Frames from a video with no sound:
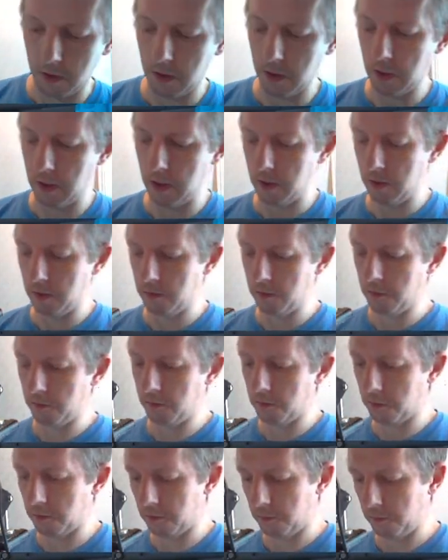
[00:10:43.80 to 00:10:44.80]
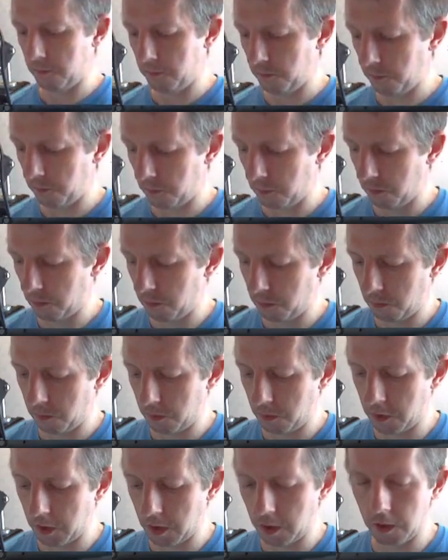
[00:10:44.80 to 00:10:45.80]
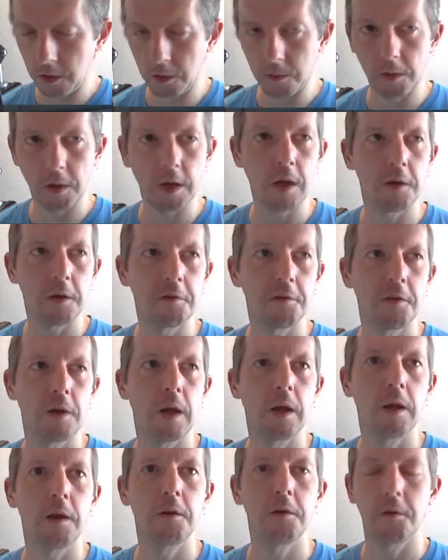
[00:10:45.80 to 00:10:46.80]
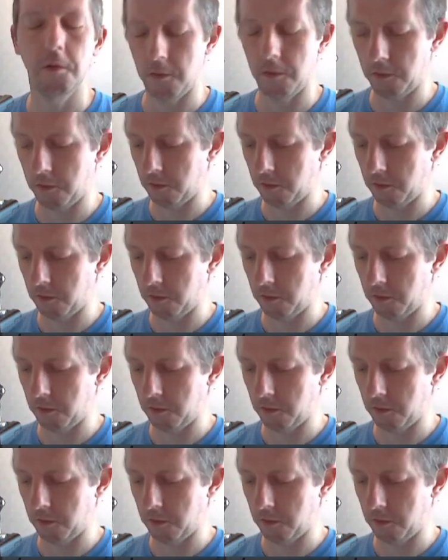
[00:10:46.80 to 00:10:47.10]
And the DS Lite,